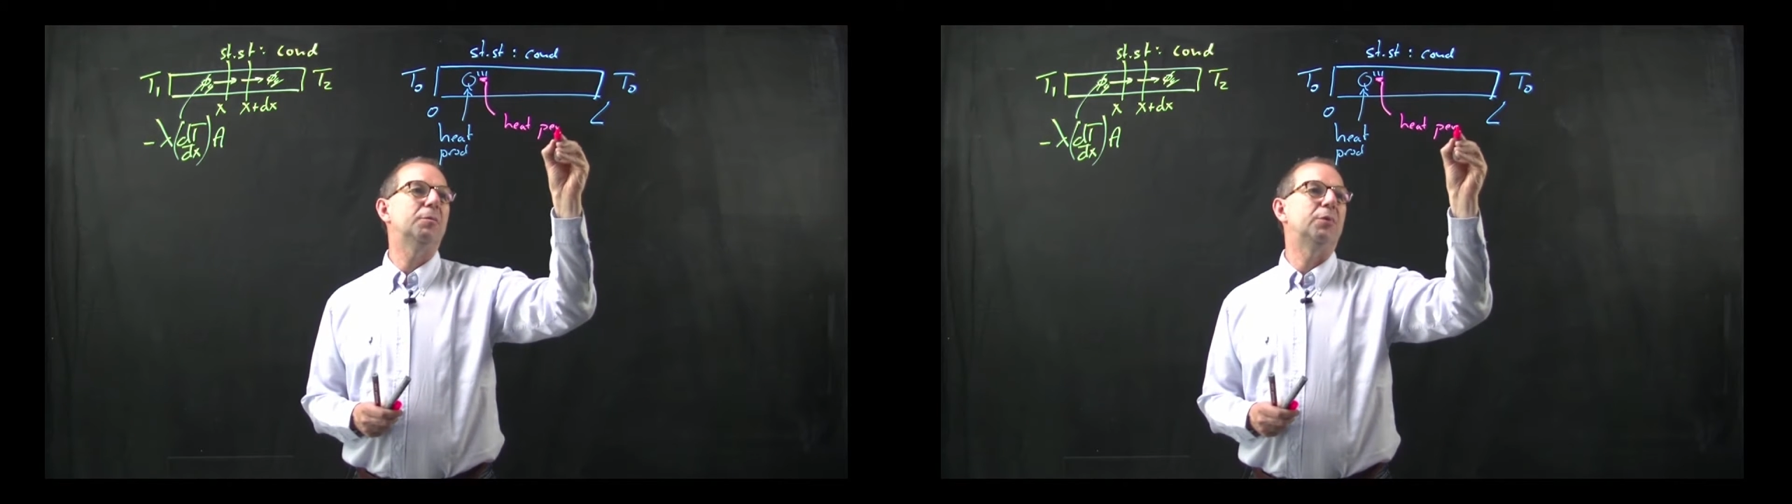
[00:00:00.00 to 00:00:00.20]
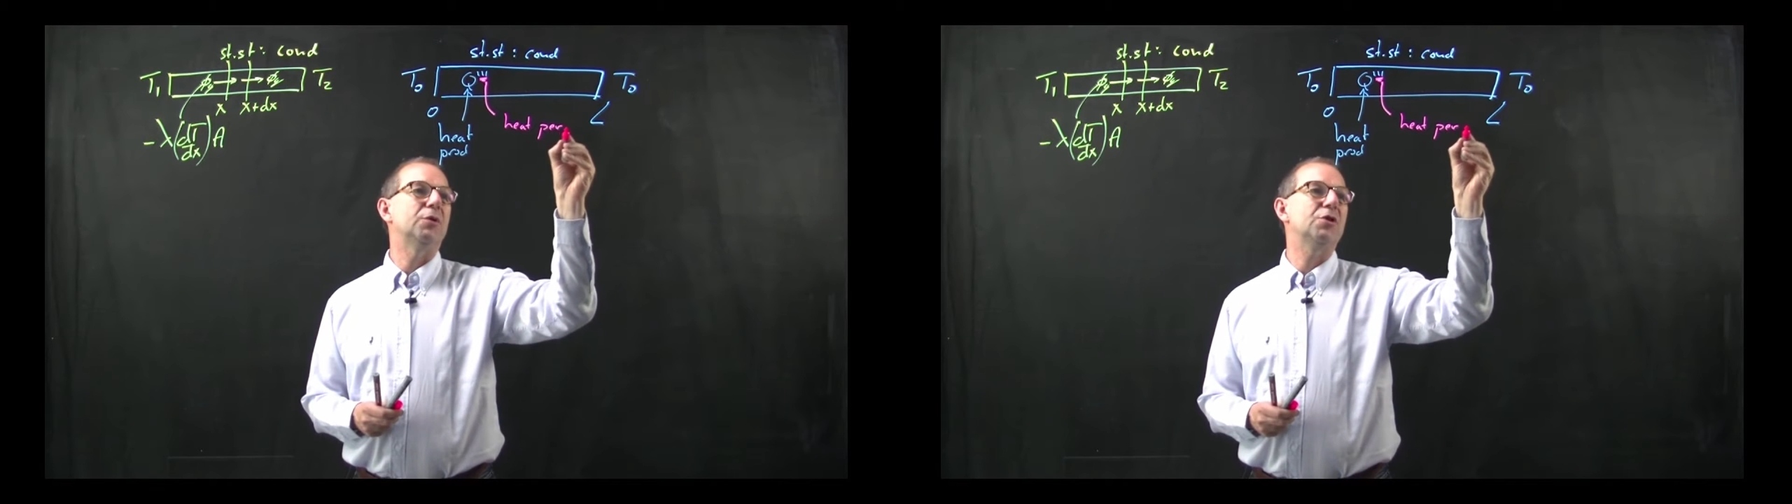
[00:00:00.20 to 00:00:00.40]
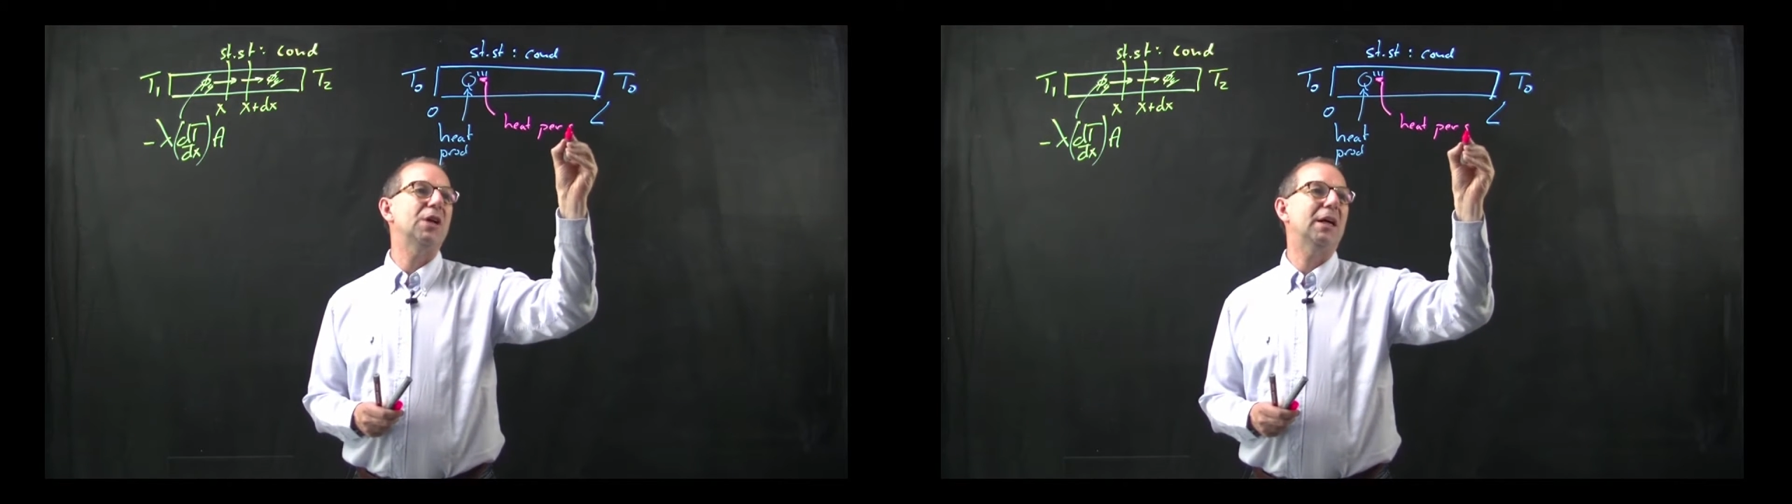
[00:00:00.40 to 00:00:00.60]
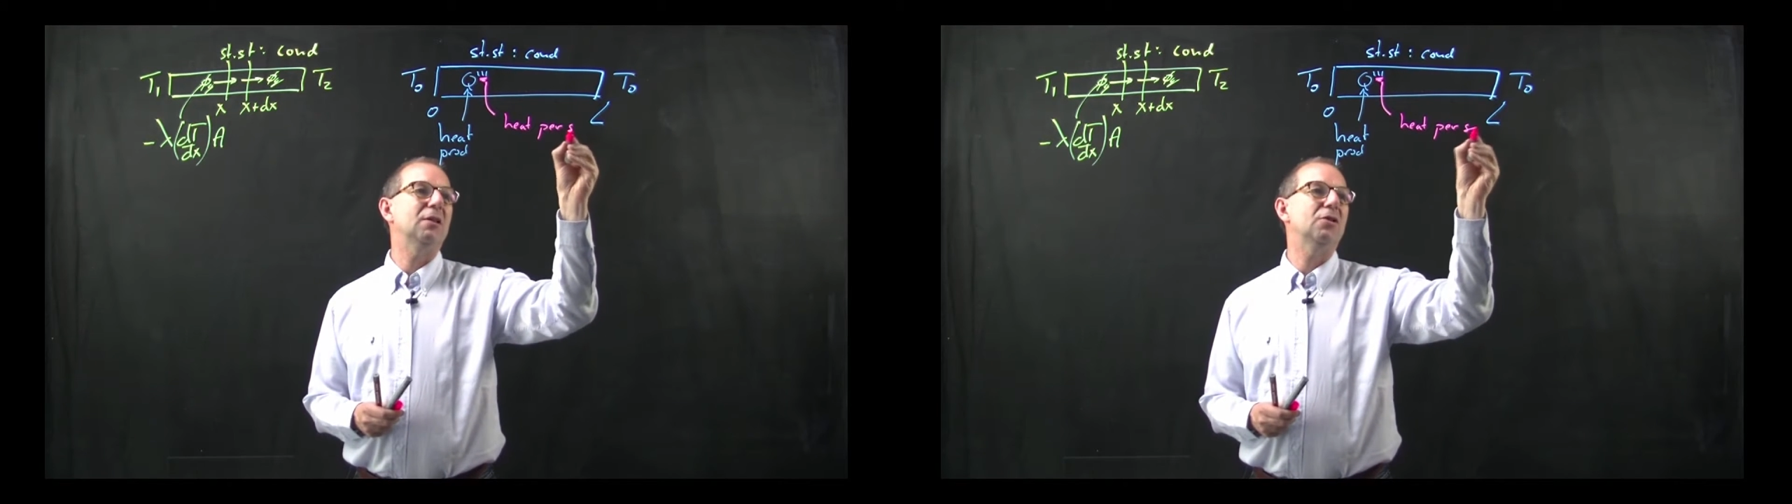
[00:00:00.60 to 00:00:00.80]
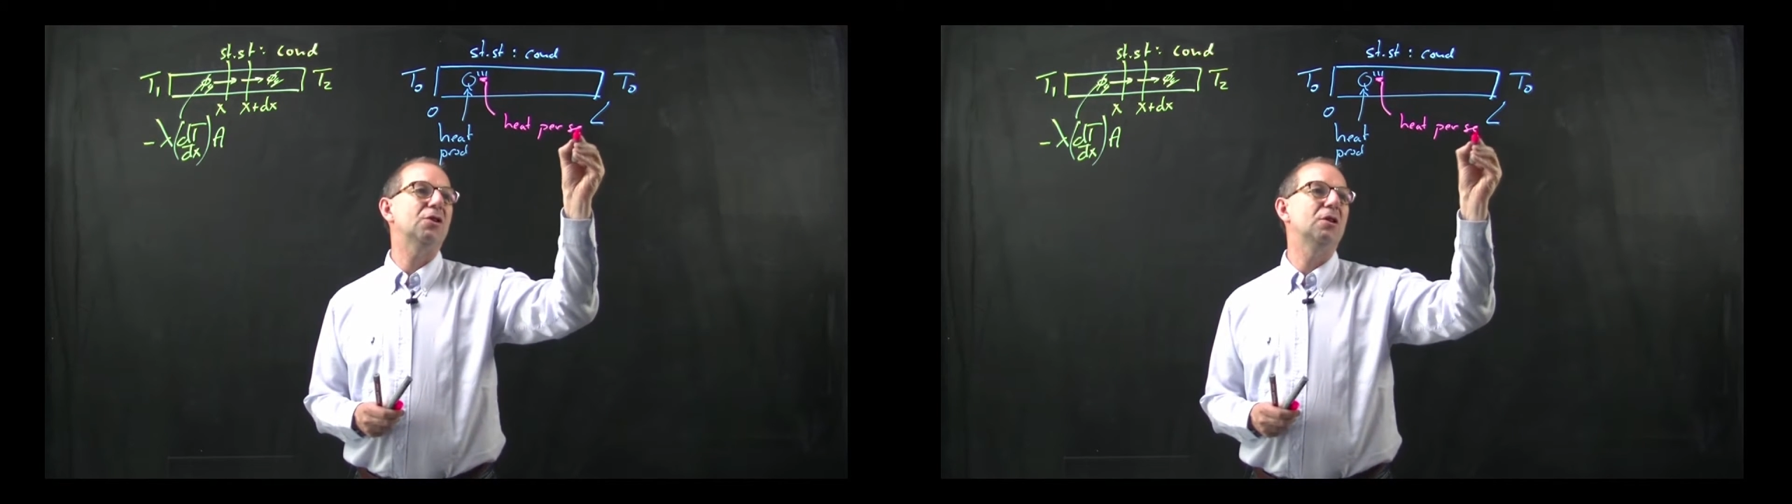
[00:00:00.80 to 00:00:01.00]
per
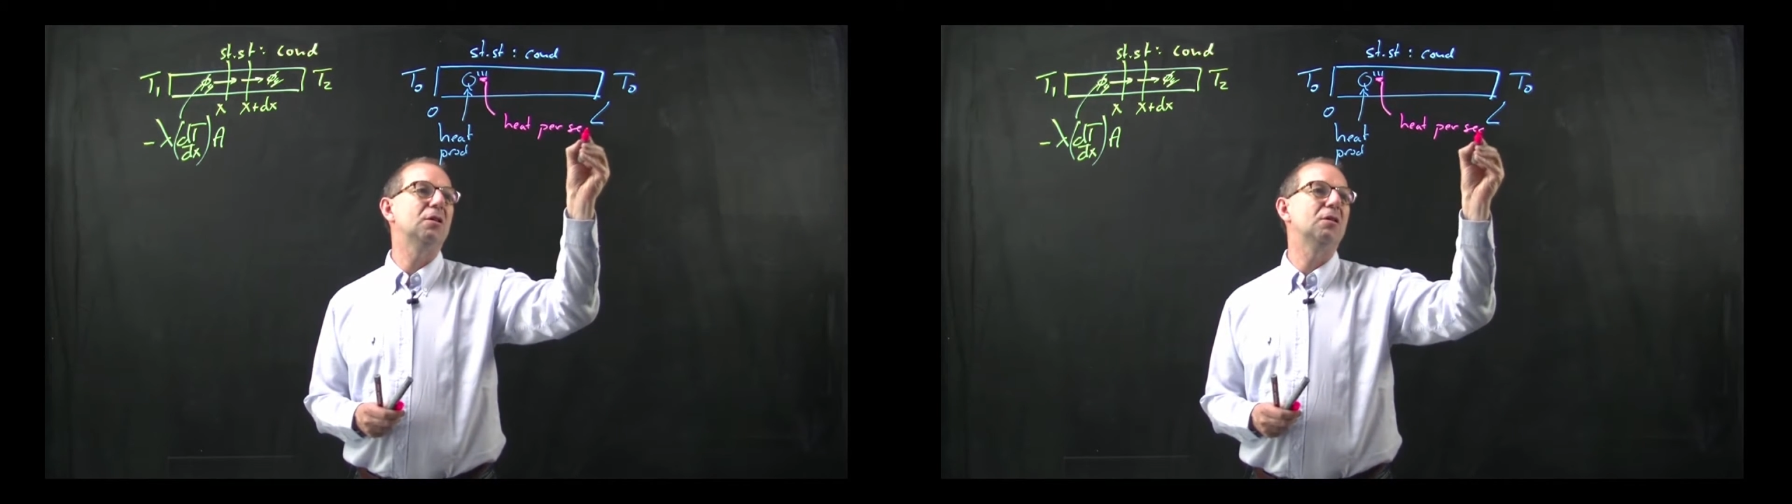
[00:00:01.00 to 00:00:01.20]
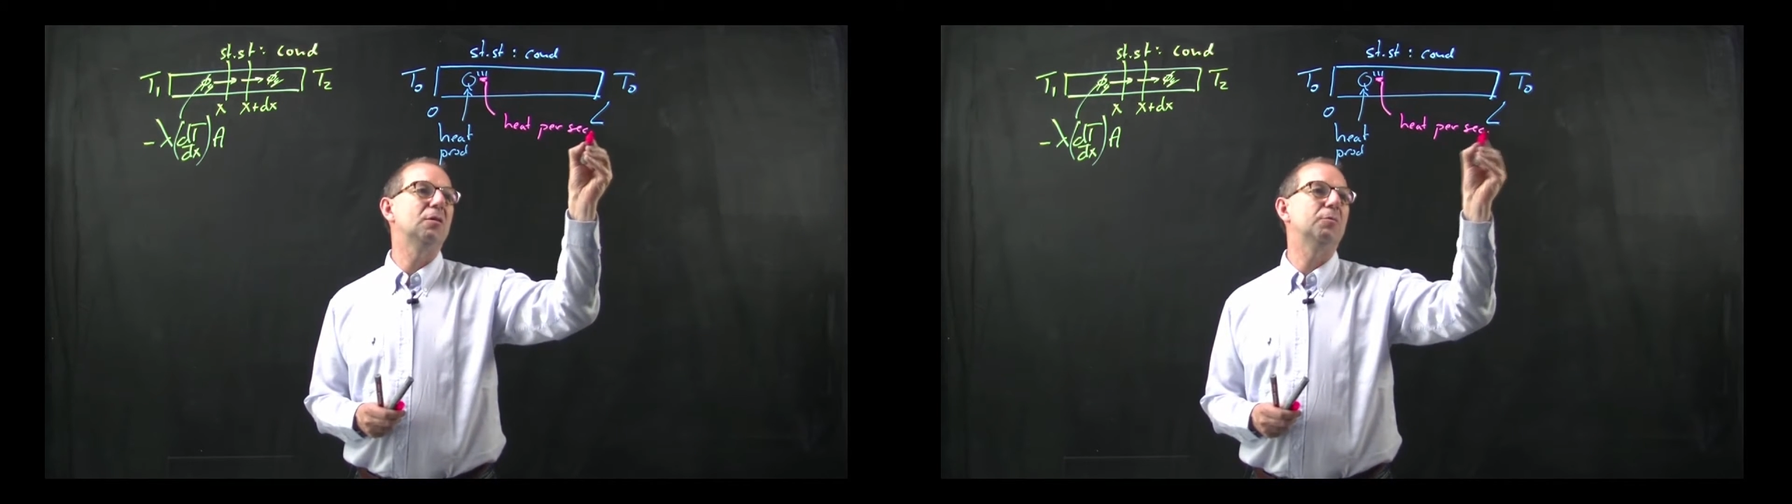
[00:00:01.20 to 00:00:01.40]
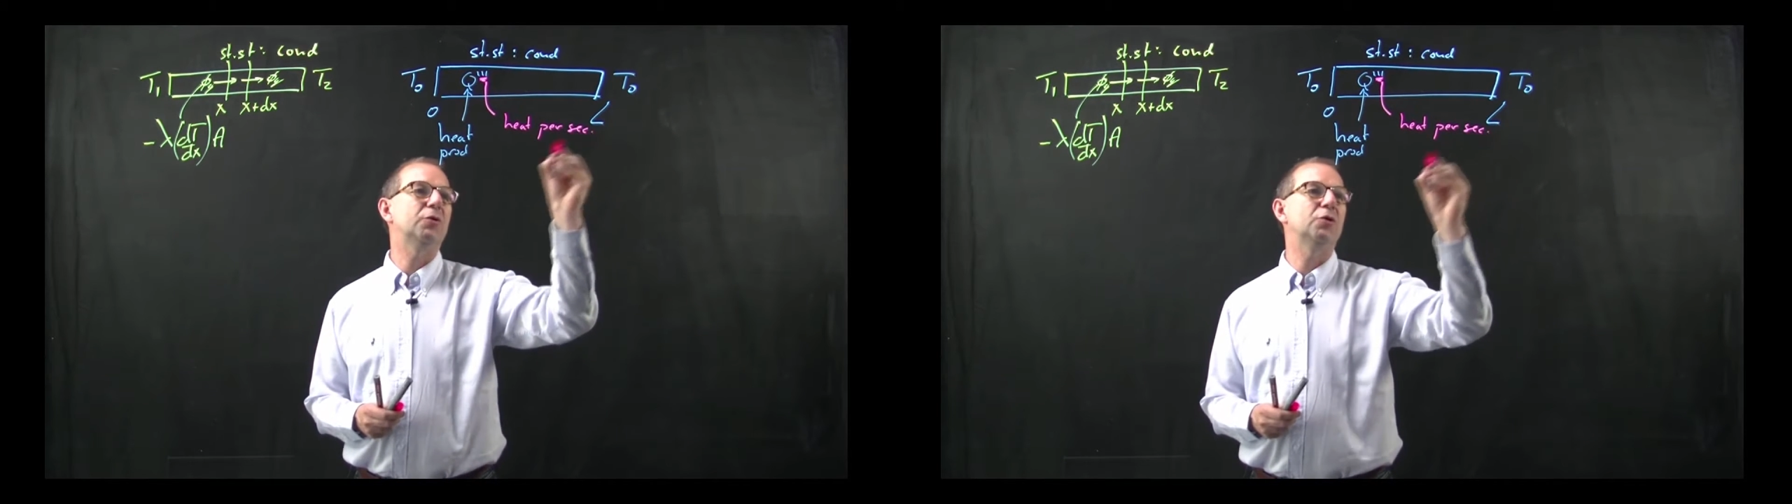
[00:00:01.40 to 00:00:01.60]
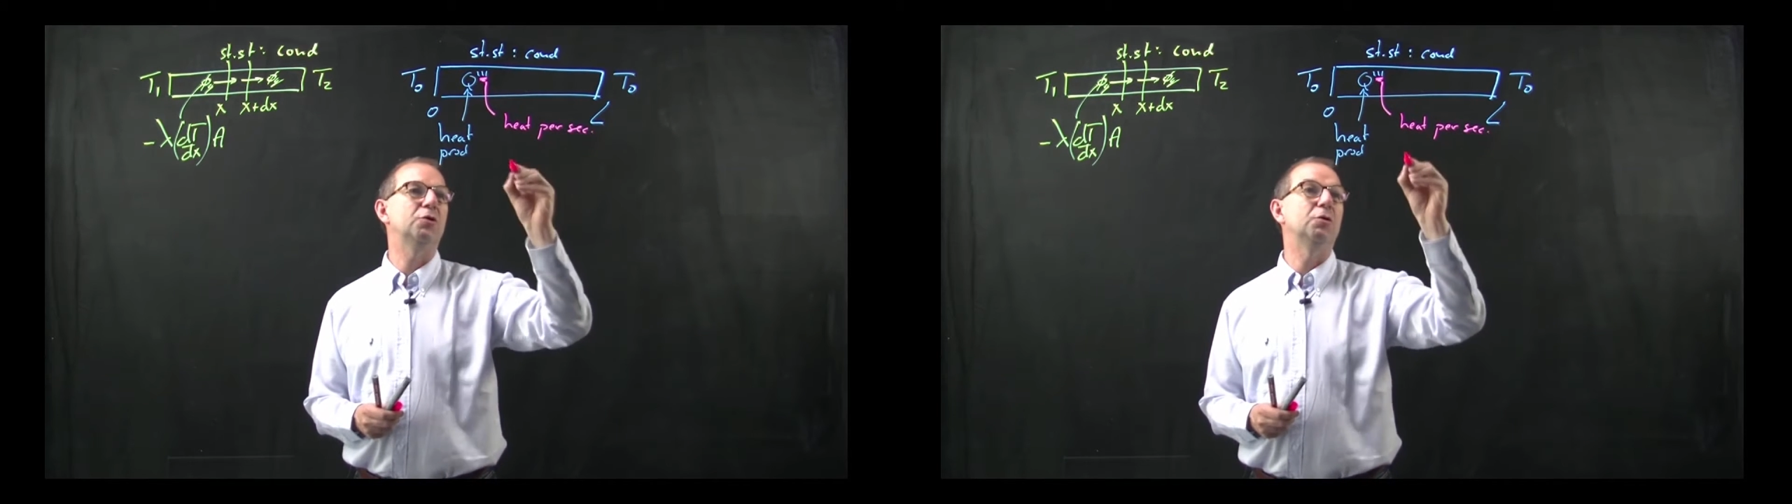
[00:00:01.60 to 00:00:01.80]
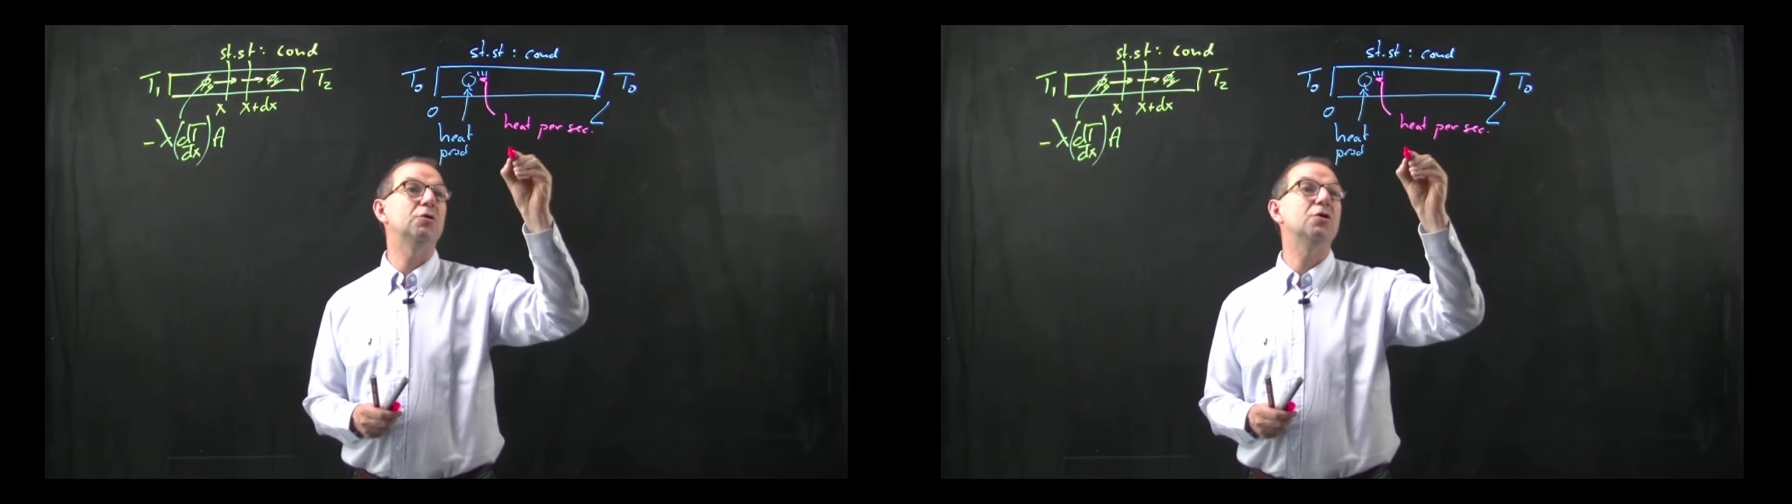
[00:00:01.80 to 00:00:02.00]
second
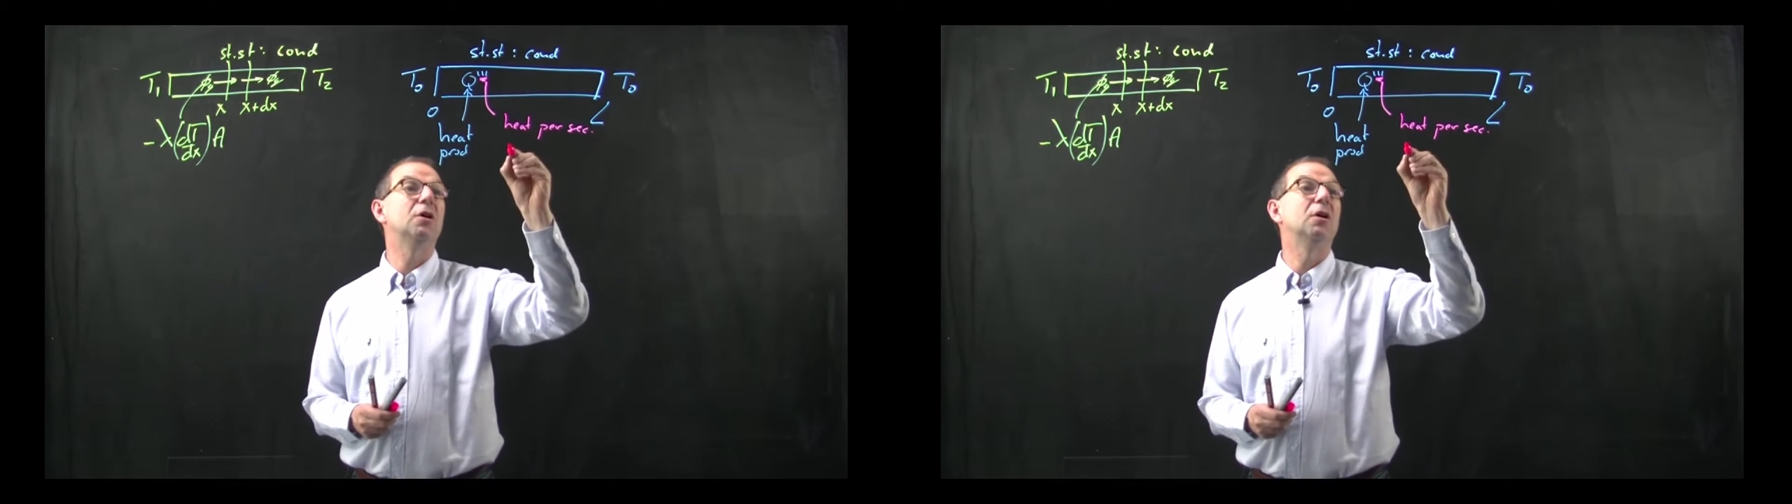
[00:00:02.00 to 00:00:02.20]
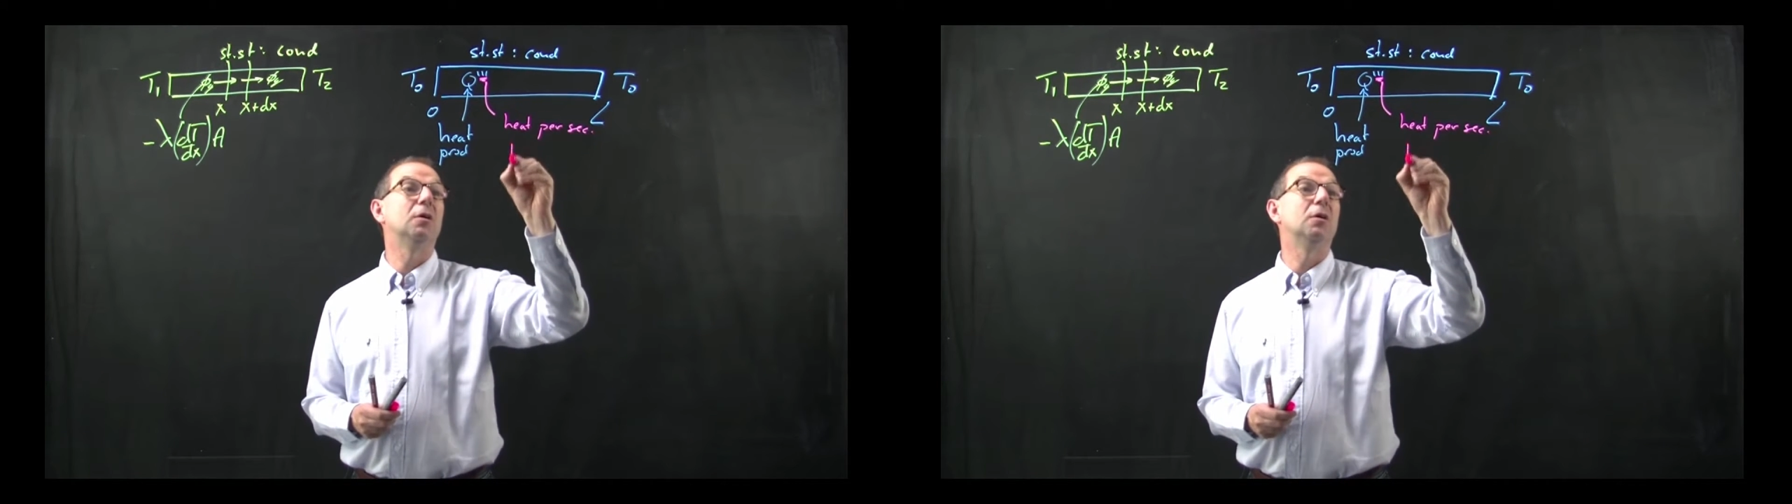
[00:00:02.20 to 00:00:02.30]
produced